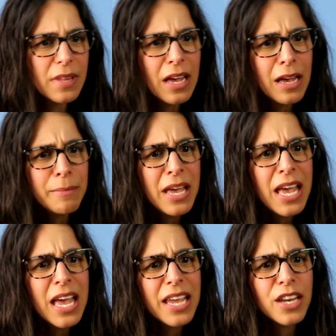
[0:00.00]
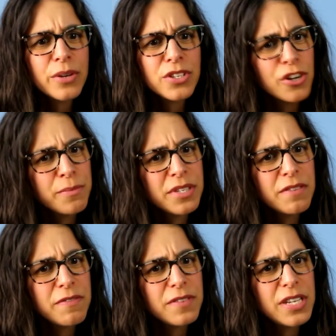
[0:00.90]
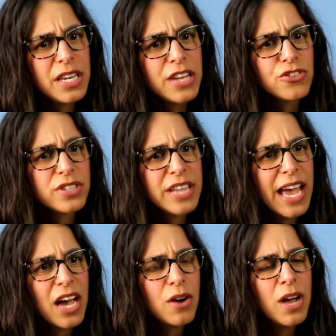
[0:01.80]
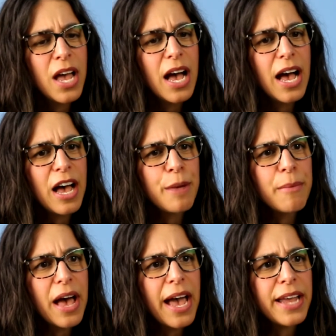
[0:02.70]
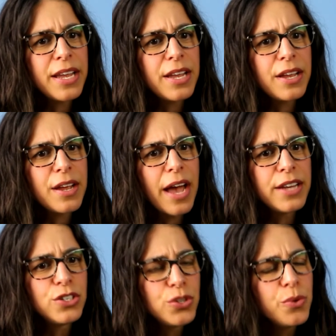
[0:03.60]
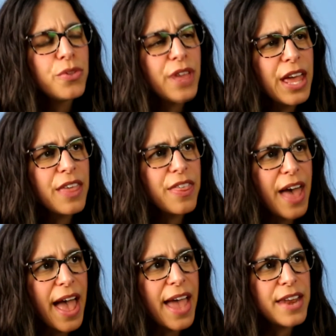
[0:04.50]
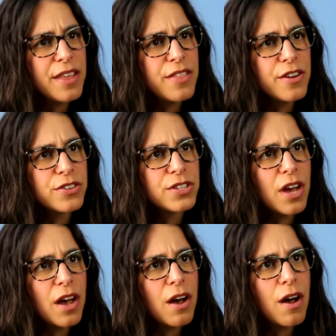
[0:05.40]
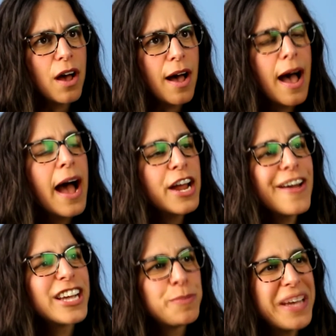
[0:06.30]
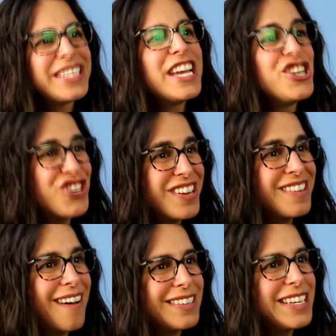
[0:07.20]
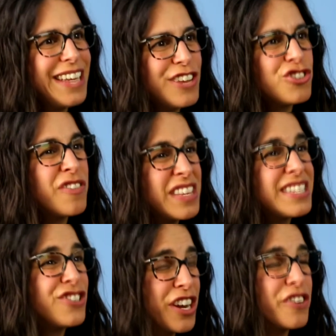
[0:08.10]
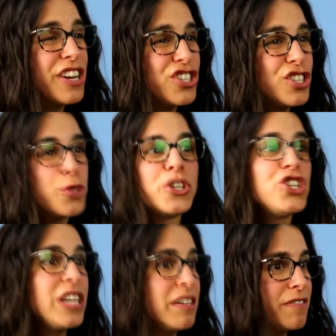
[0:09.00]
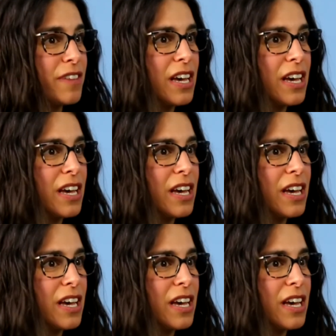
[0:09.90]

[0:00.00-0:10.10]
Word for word: Um, you know, in terms of teenagers now, um, I I do think that there's a, a, higher expectation on teenagers of this generation to achieve,